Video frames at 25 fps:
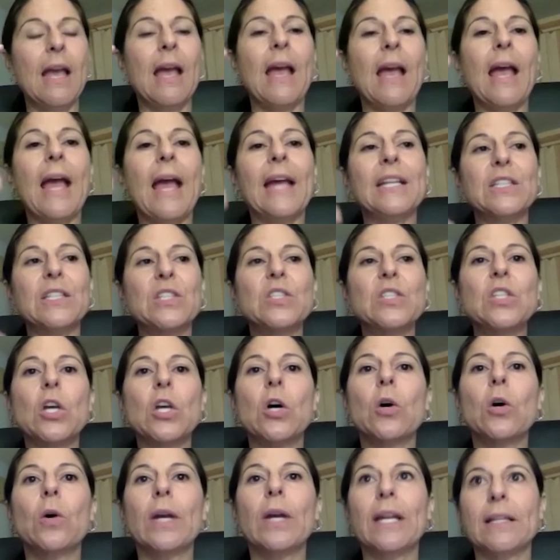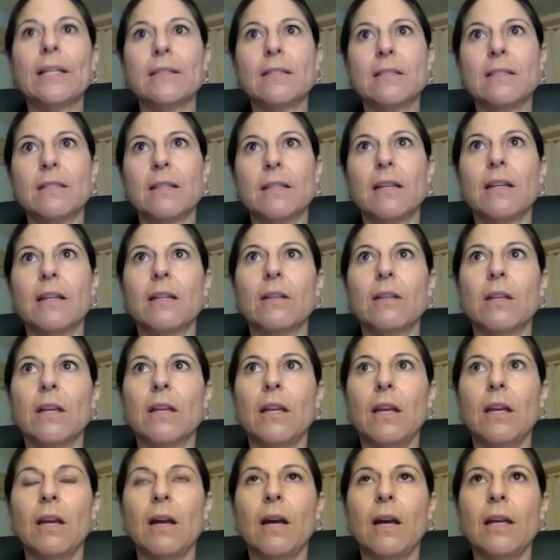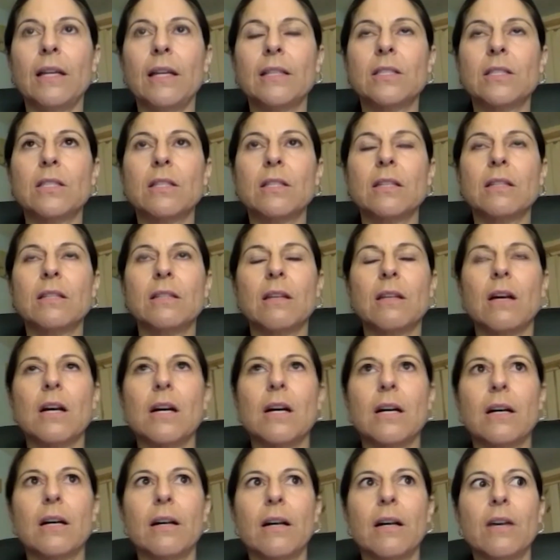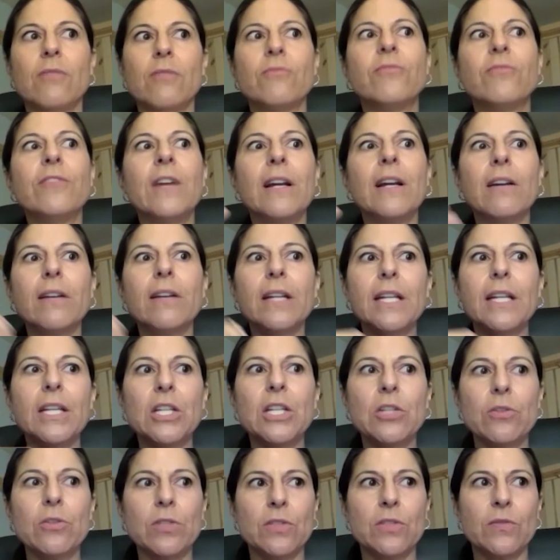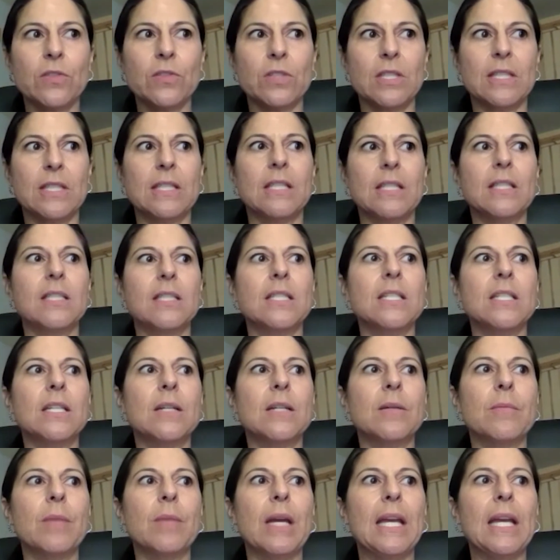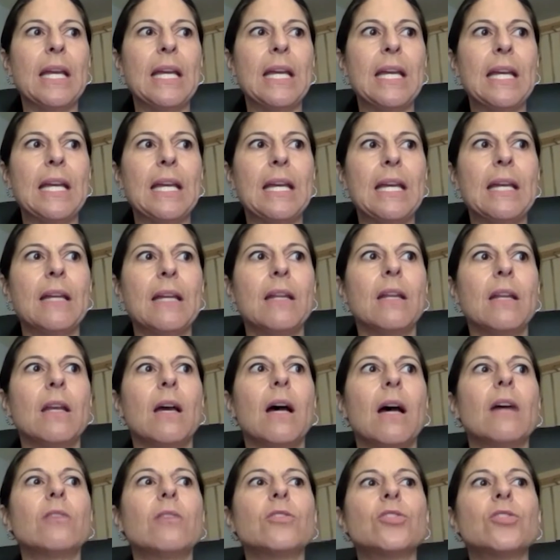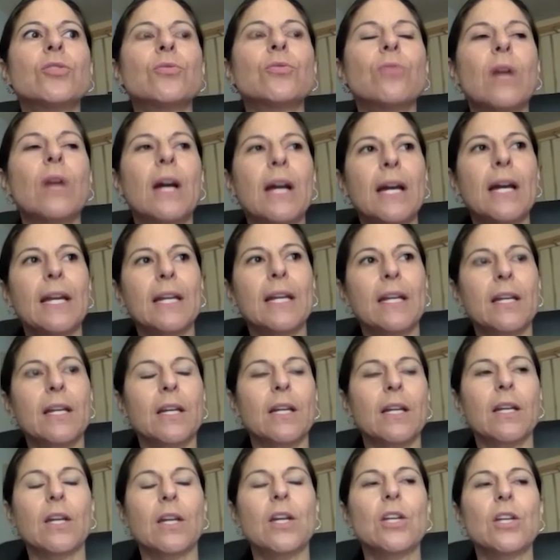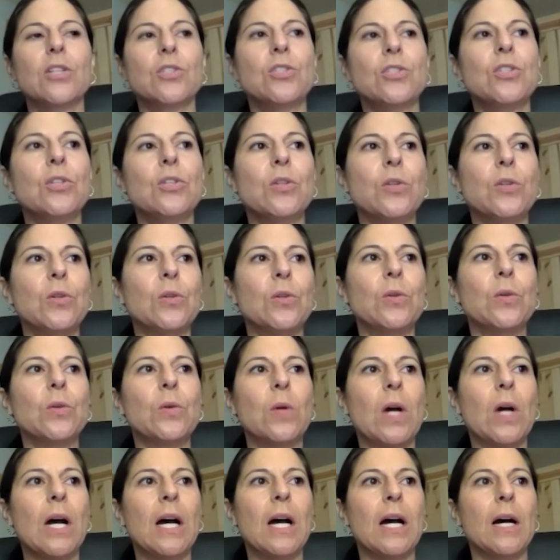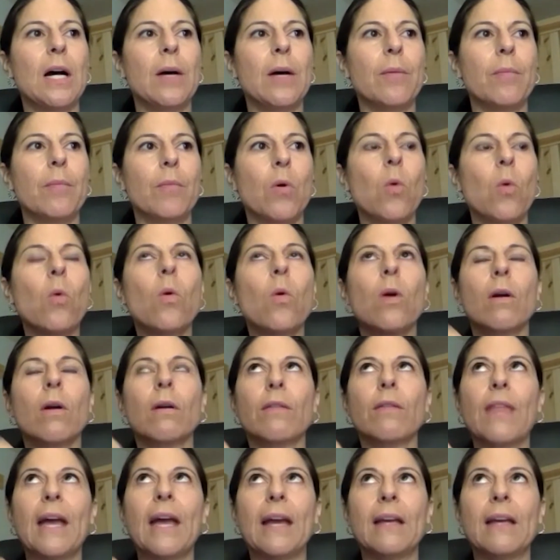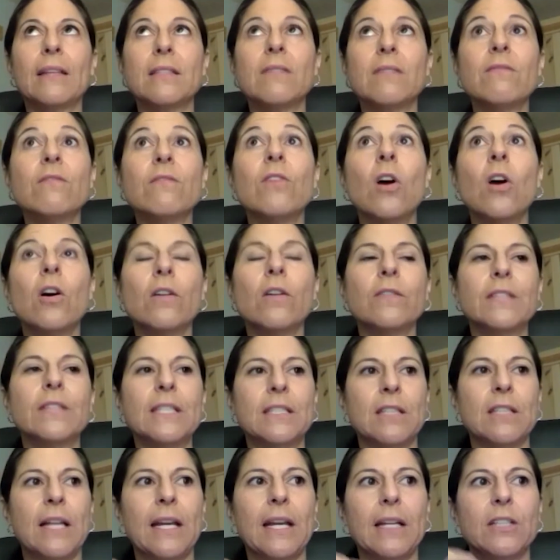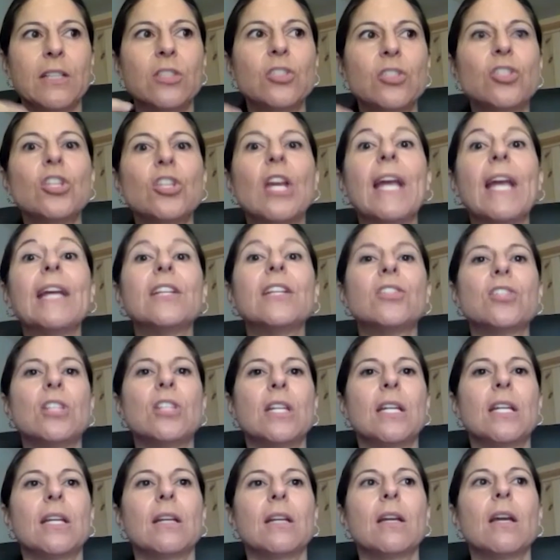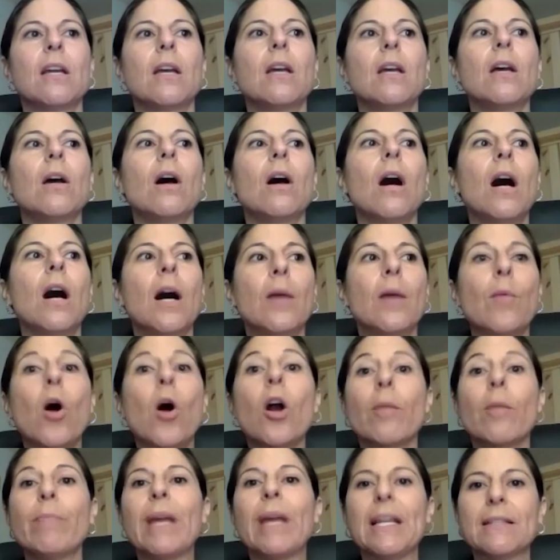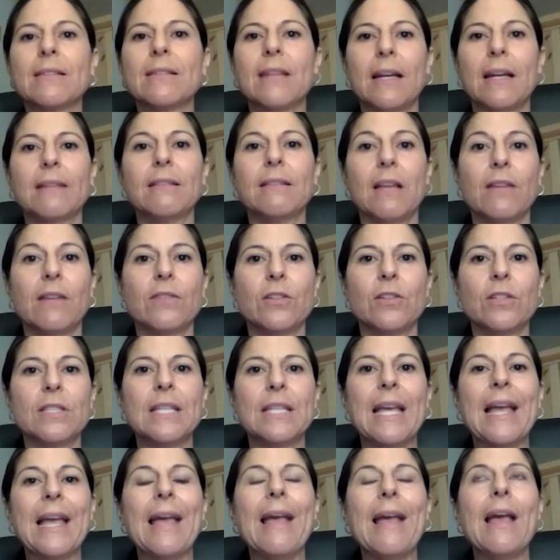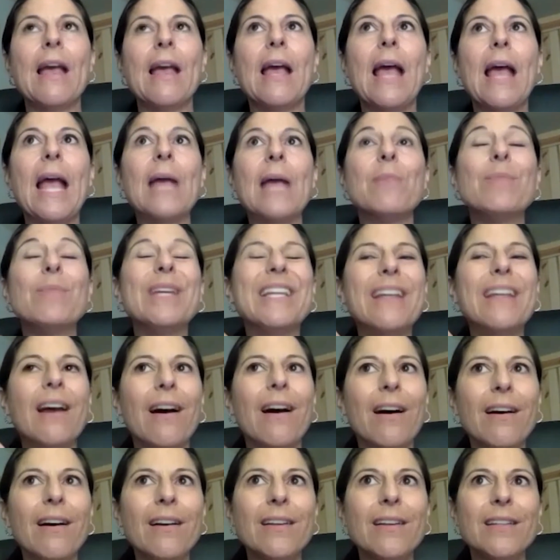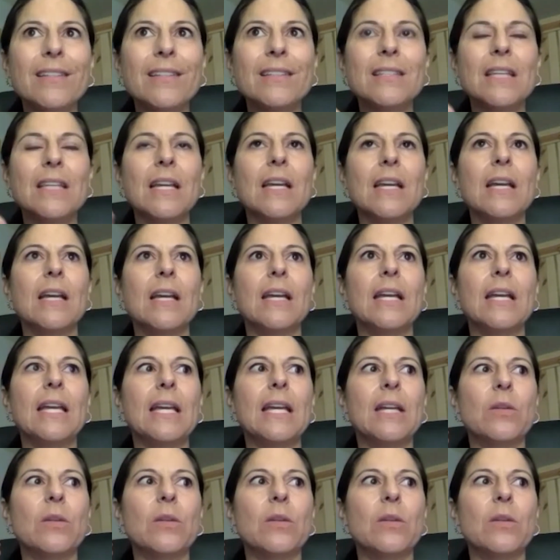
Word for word: And so it's It's a, a very useful system in trying to, um, or that is involved in like changing um, our baseline levels. And because It